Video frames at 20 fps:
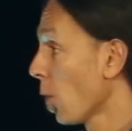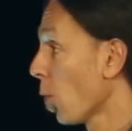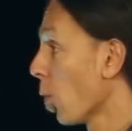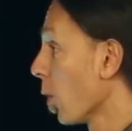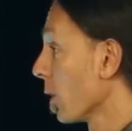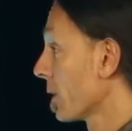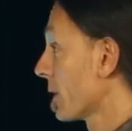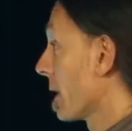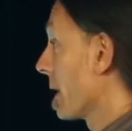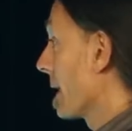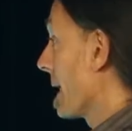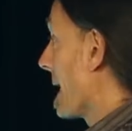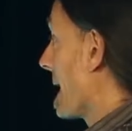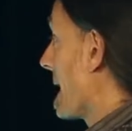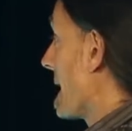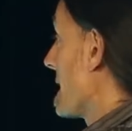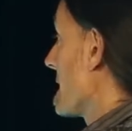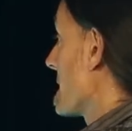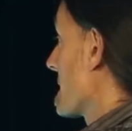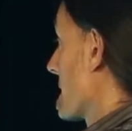Water
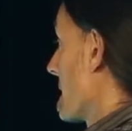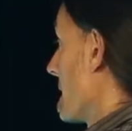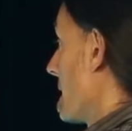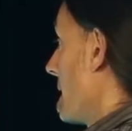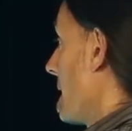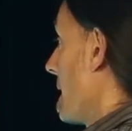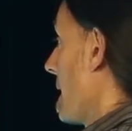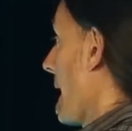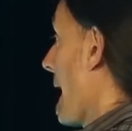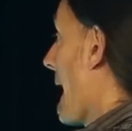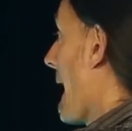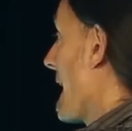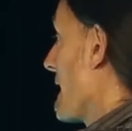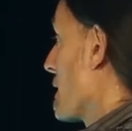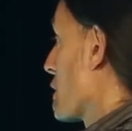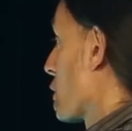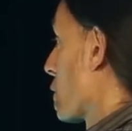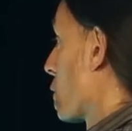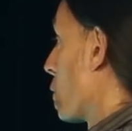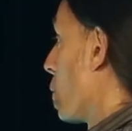is
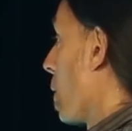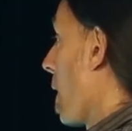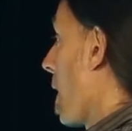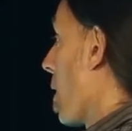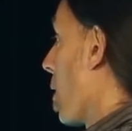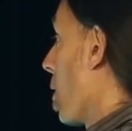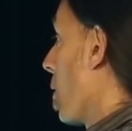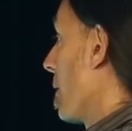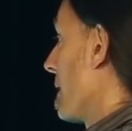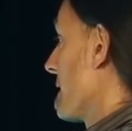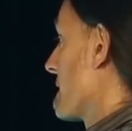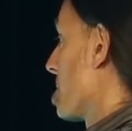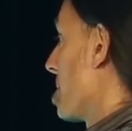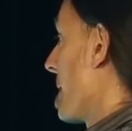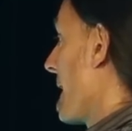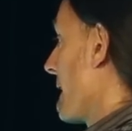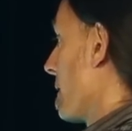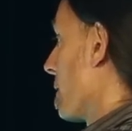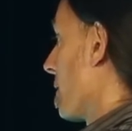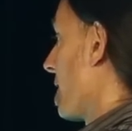H2O, it's
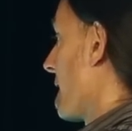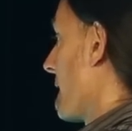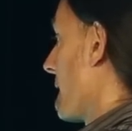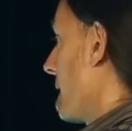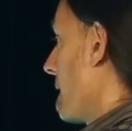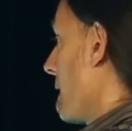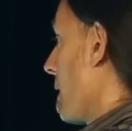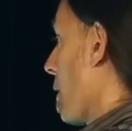made of an